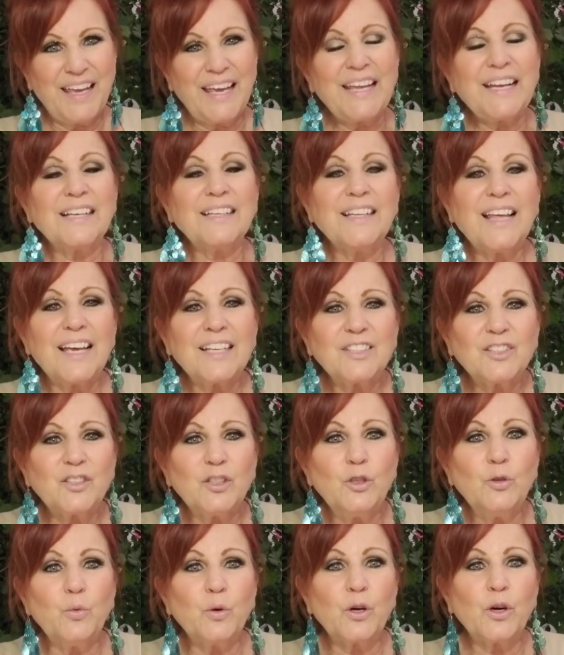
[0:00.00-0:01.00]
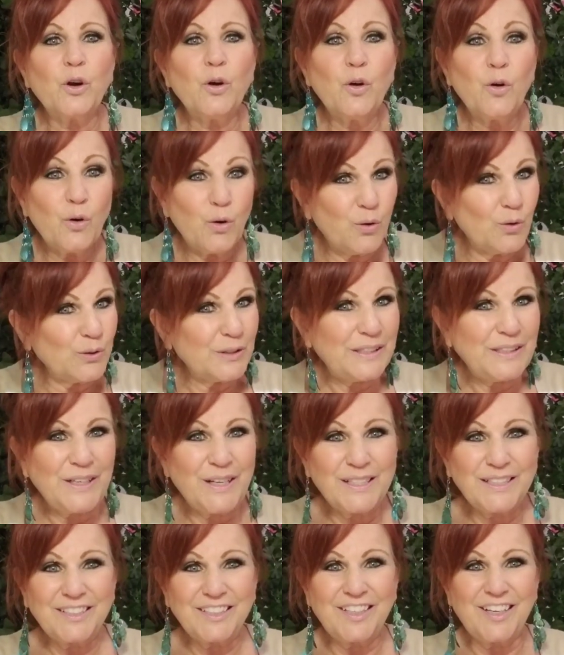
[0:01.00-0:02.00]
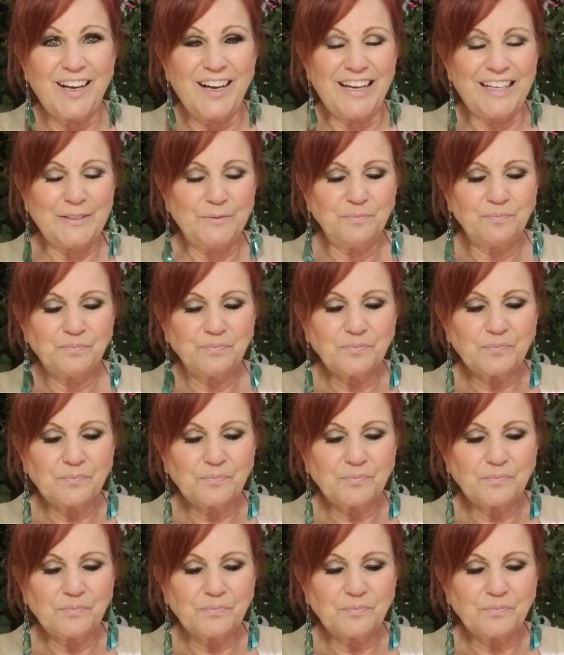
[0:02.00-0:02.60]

unless you were holding on to God